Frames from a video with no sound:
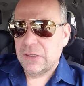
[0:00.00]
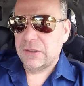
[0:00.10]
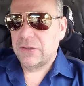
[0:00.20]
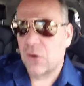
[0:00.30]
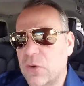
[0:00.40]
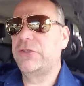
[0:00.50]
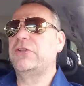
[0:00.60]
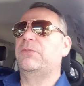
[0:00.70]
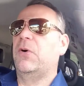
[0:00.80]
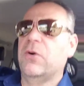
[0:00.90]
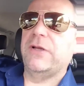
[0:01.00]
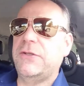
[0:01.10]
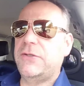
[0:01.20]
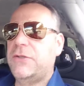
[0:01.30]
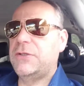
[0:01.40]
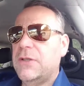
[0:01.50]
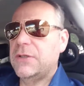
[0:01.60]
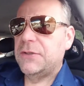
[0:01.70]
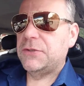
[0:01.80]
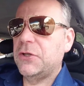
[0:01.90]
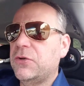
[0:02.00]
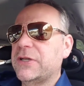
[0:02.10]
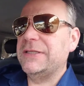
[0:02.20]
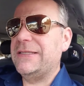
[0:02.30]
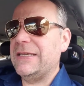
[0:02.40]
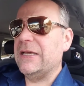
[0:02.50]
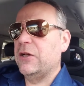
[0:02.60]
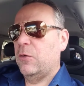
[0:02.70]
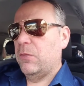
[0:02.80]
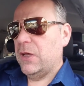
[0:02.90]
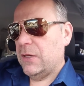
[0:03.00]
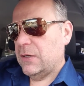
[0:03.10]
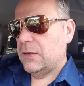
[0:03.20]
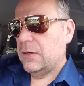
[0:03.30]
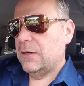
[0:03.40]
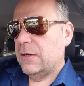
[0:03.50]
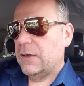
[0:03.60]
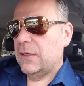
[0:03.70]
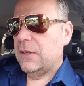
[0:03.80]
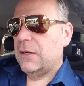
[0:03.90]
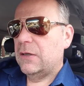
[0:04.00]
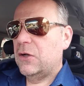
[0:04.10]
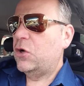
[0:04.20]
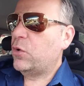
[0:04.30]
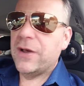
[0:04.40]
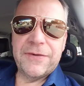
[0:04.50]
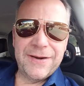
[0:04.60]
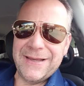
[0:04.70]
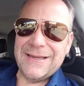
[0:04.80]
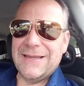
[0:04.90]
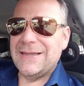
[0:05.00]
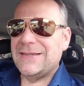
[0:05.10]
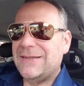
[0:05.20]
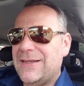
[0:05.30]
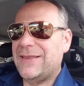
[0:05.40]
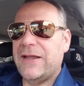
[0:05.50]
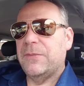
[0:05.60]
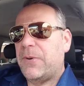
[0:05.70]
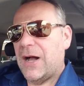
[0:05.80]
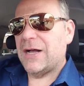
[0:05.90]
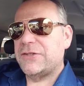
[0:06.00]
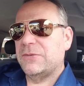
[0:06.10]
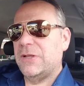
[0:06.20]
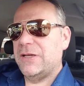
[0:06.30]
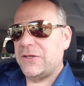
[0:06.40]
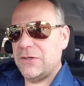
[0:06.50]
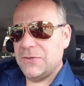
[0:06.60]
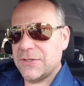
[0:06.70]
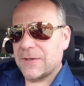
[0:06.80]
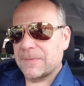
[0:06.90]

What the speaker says: going to the point to condemn whoever it is that they are possibly accusing.